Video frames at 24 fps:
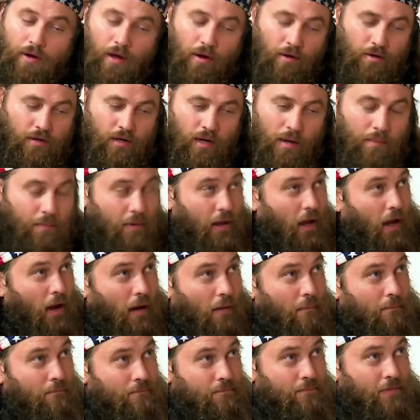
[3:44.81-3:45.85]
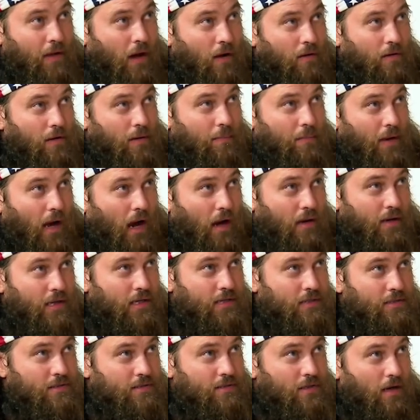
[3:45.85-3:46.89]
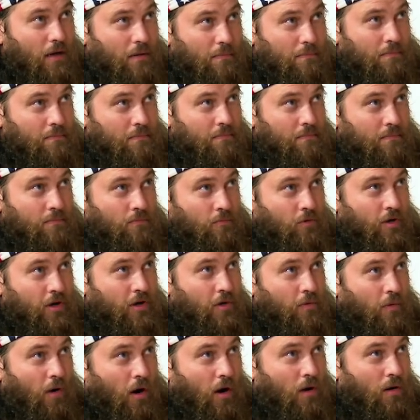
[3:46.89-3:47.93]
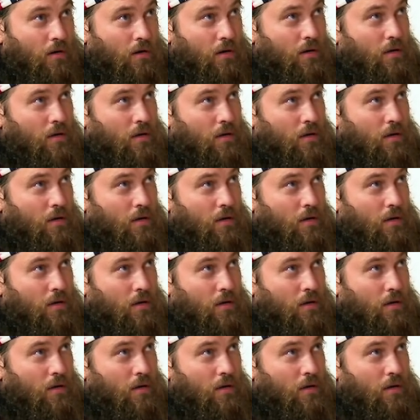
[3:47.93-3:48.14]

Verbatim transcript: don't come down. Water. Don't come down. I'll get you something. What do you want?